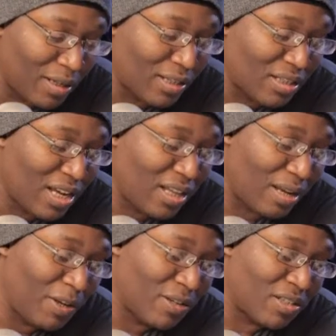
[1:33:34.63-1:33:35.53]
Like I said,
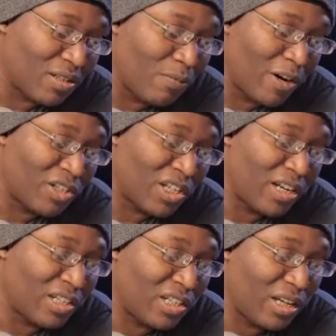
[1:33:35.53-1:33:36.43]
they be on some weird
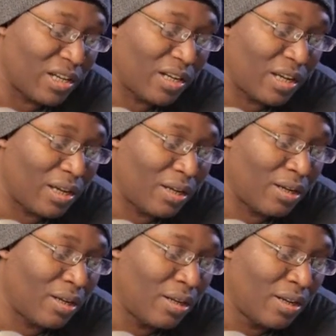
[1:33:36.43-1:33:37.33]
shady shit, and